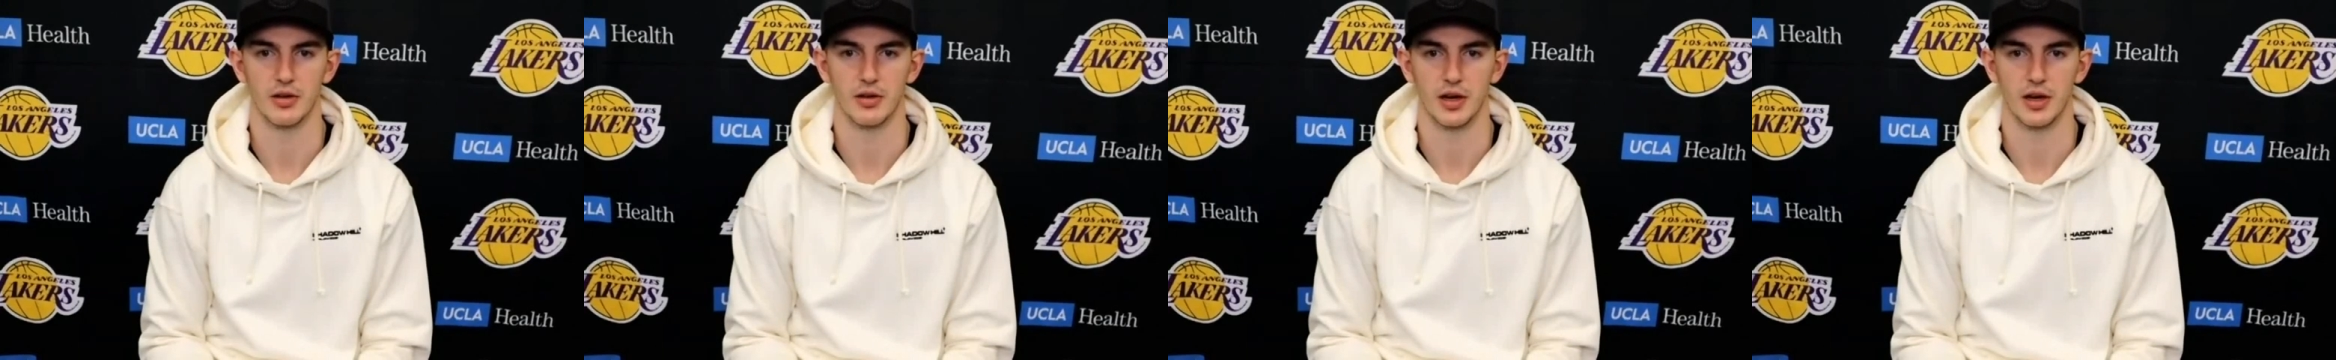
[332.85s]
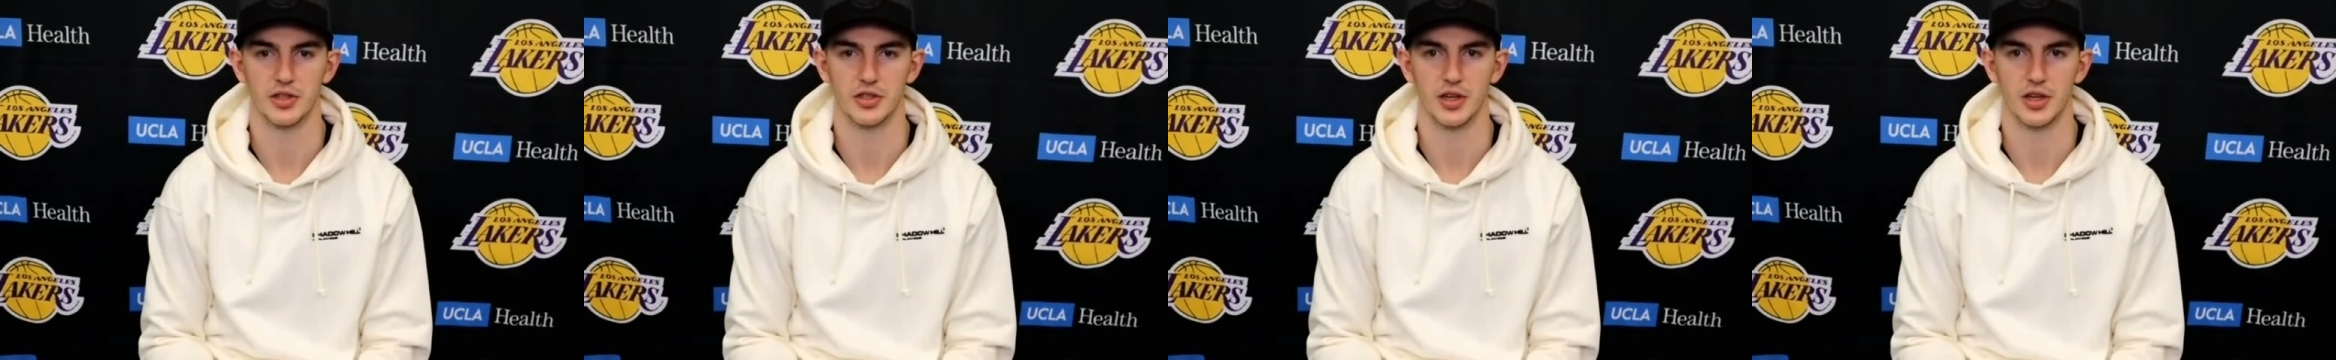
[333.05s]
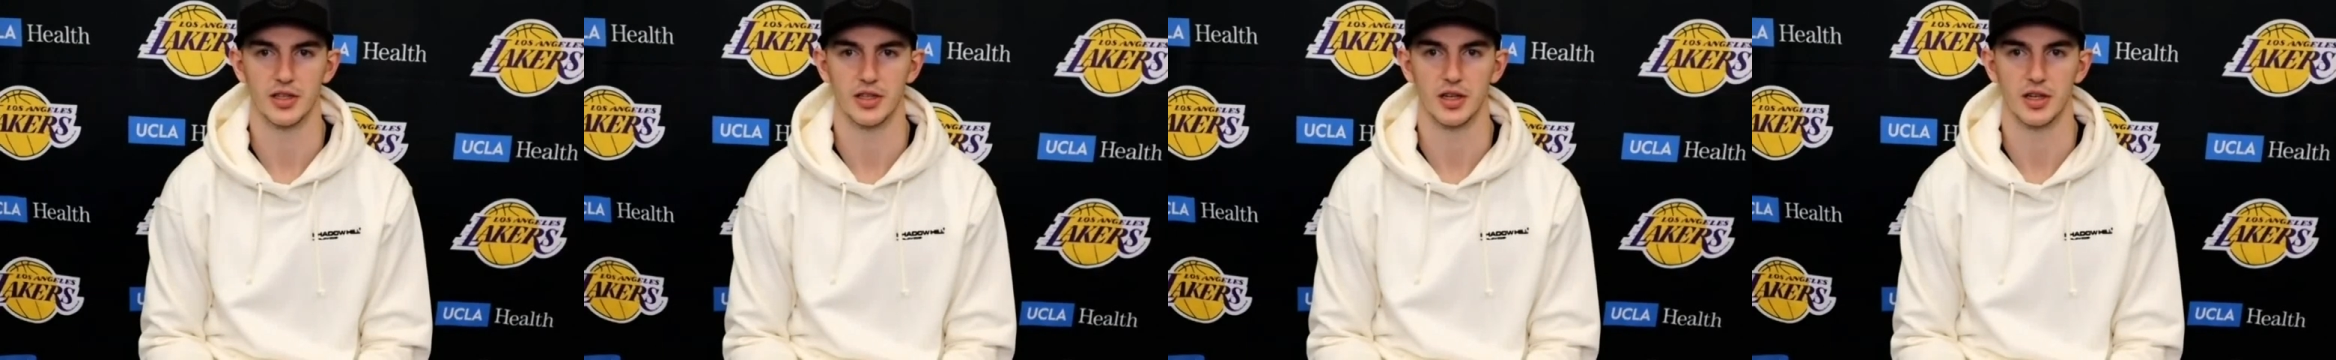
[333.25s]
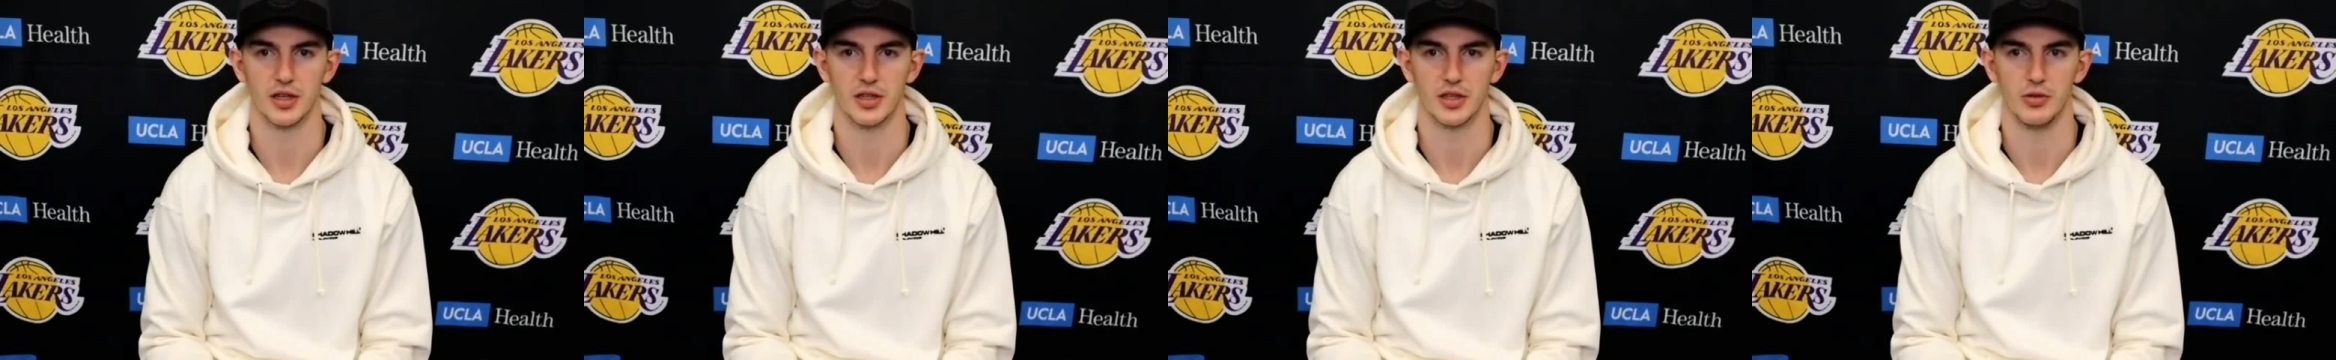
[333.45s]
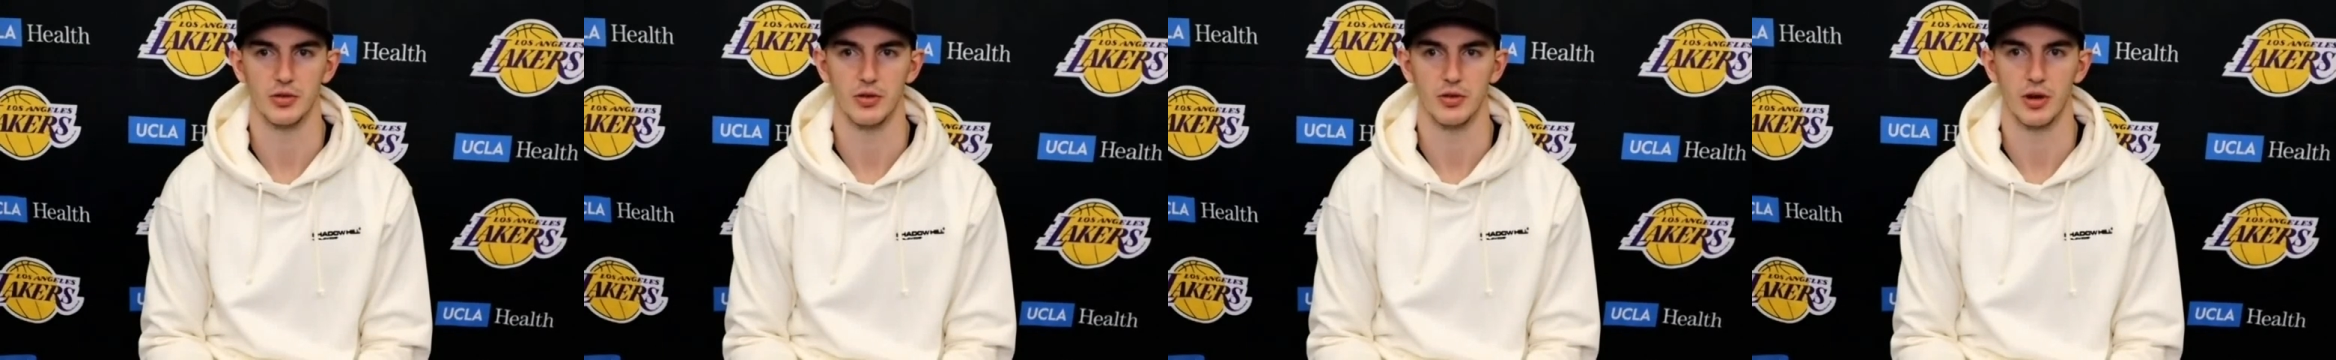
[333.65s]
or I try to
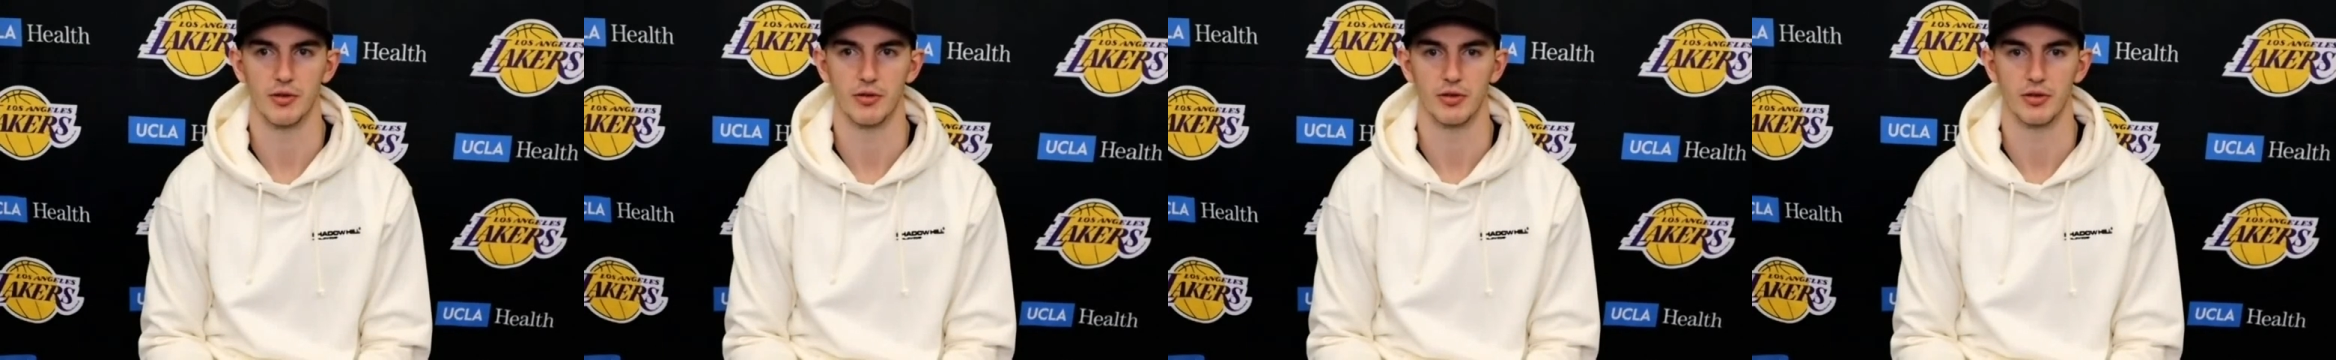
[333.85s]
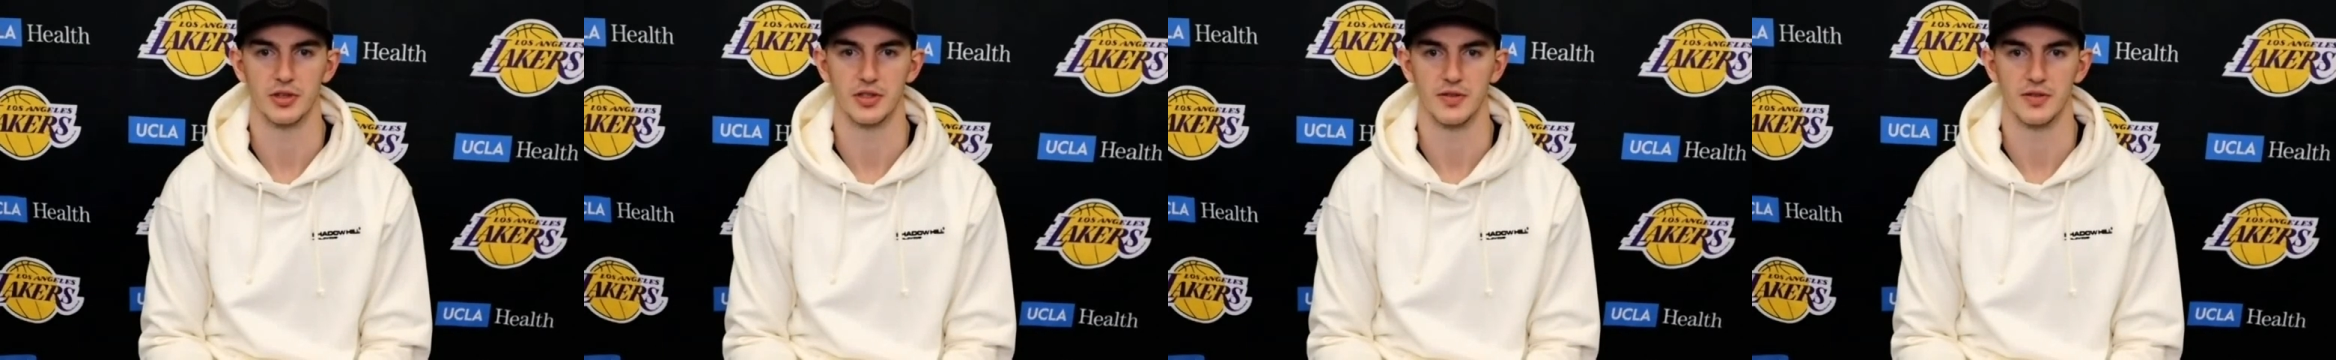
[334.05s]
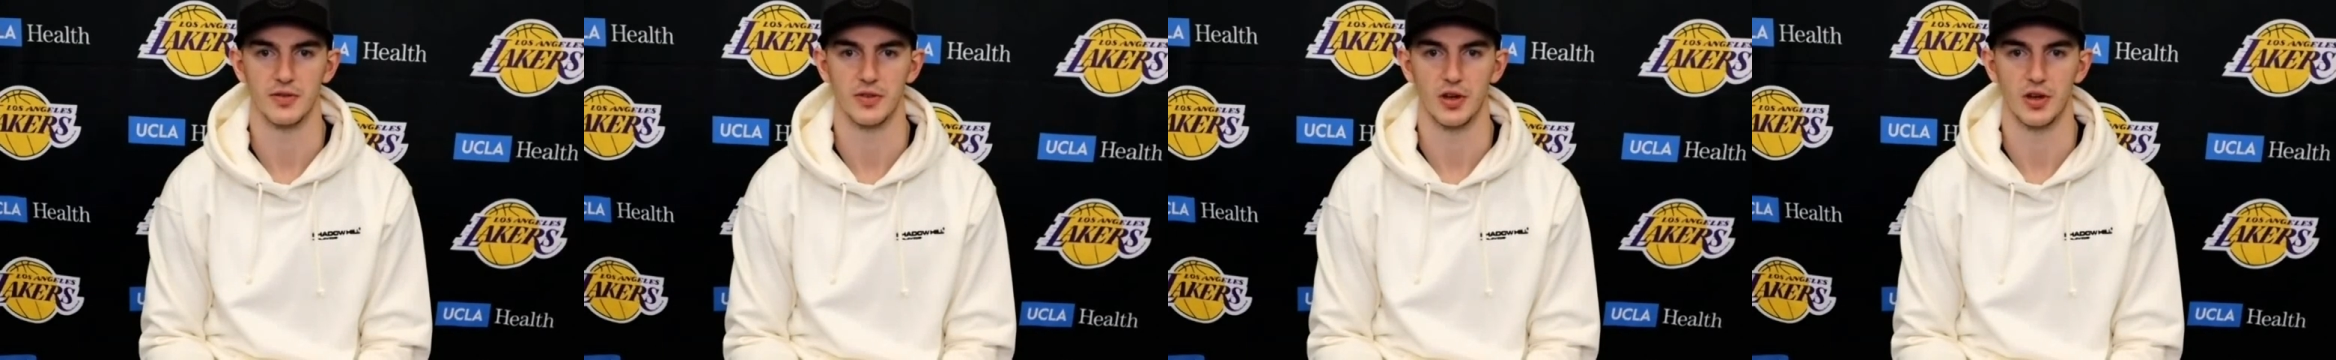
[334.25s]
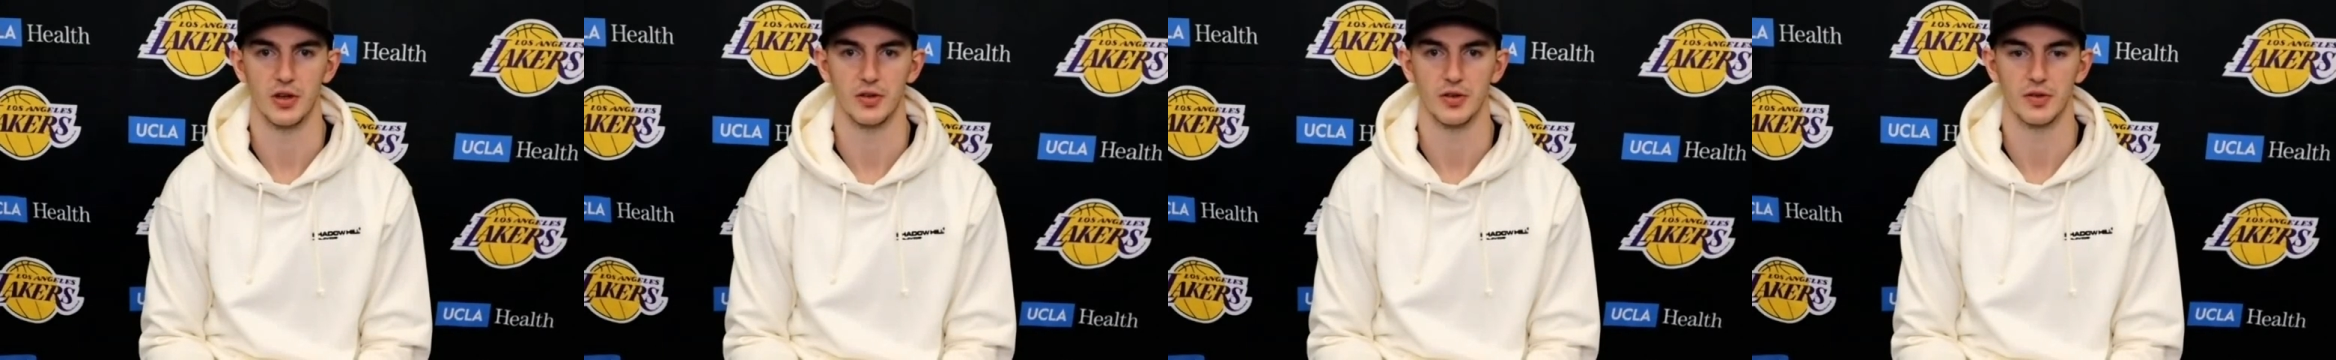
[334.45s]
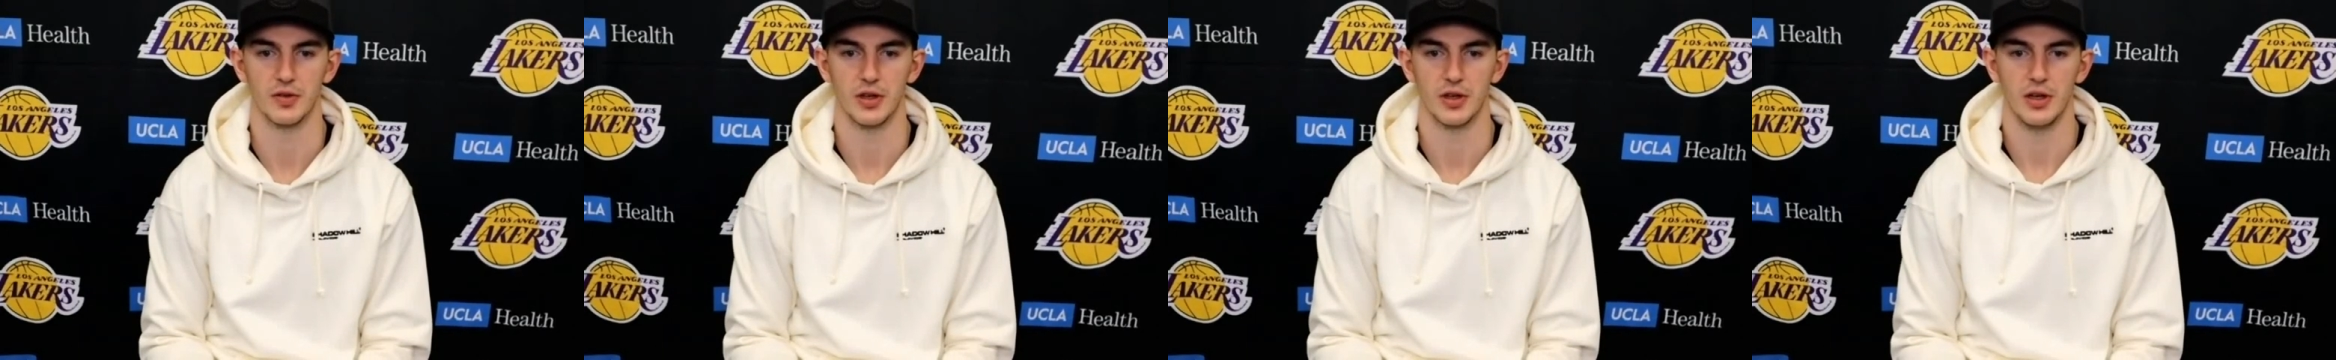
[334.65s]
talk to whoever is
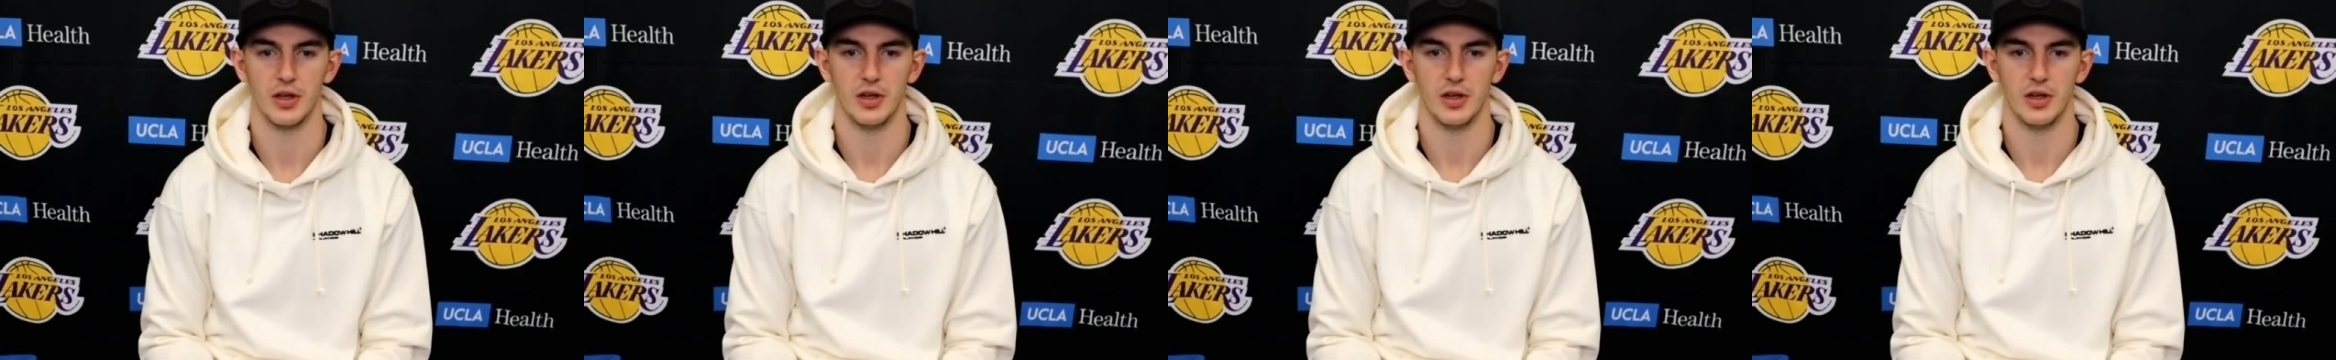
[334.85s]
involved.